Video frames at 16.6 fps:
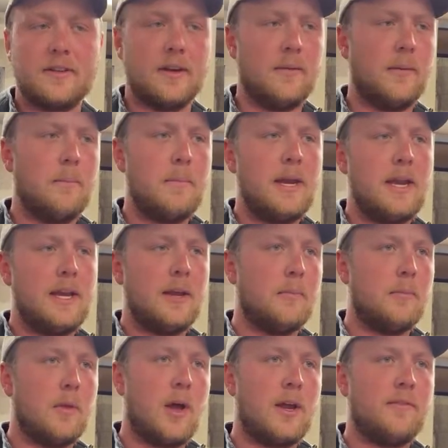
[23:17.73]
Yep.
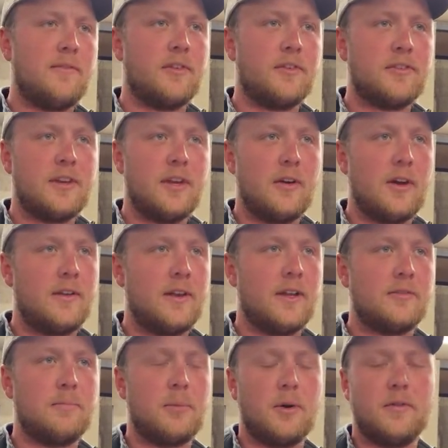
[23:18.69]
Medium light for steelhead,
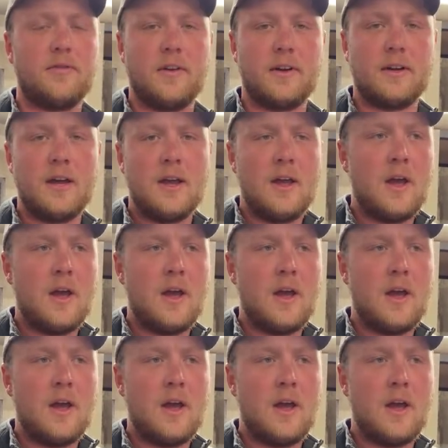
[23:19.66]
that's perfect.